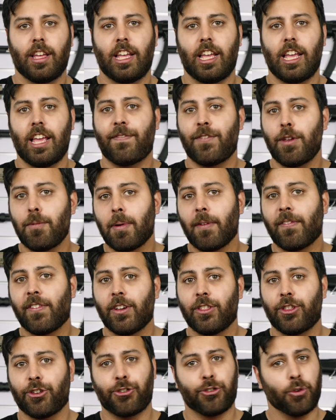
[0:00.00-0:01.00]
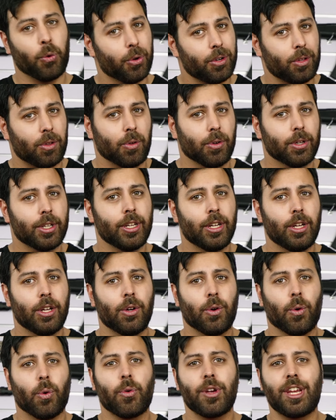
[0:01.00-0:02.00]
If you prefer the shorter look,
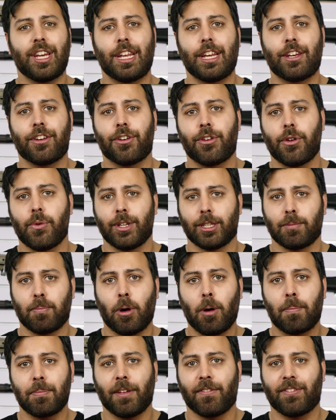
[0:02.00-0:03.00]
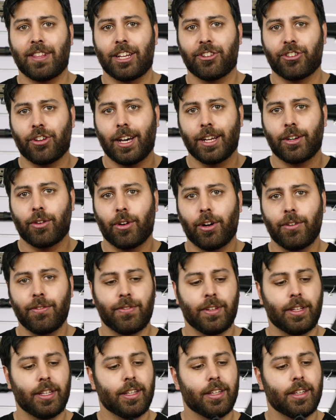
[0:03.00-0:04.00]
all you need to do is pop the flash hider off
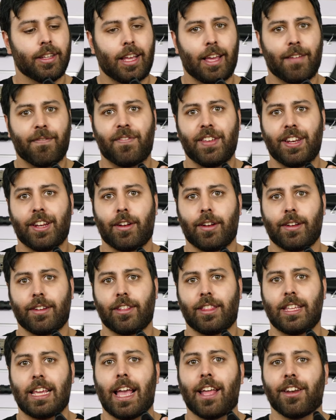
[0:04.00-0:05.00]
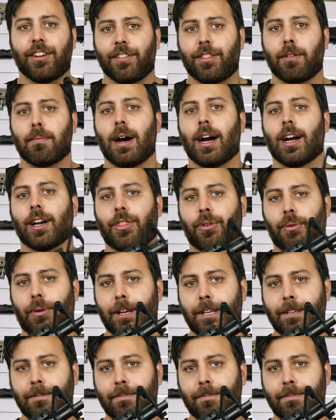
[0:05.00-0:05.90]
and fit it to the end of the MKIII.